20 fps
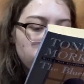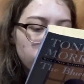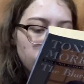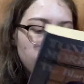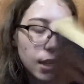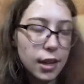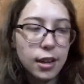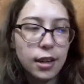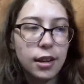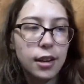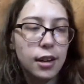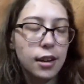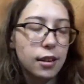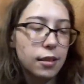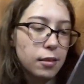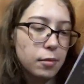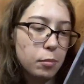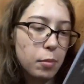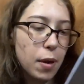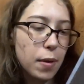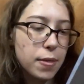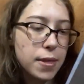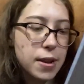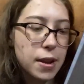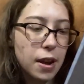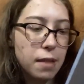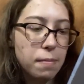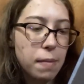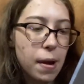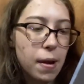About the
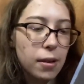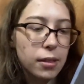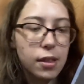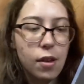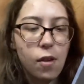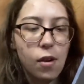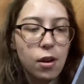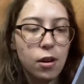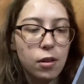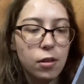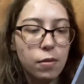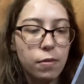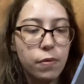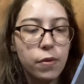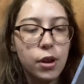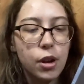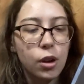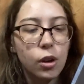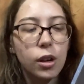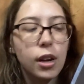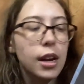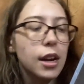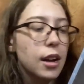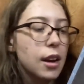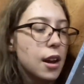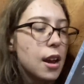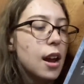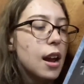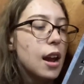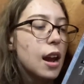nightmare at the heart of yearning
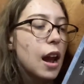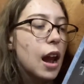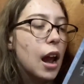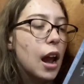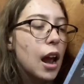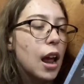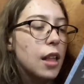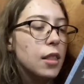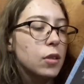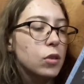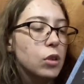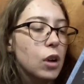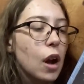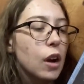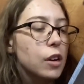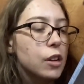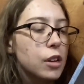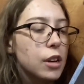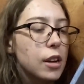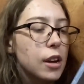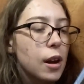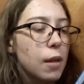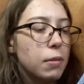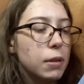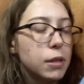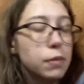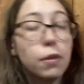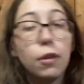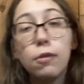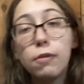and the tragedy of
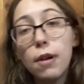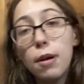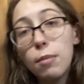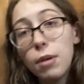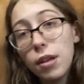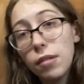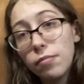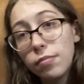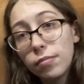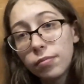its fulfillment.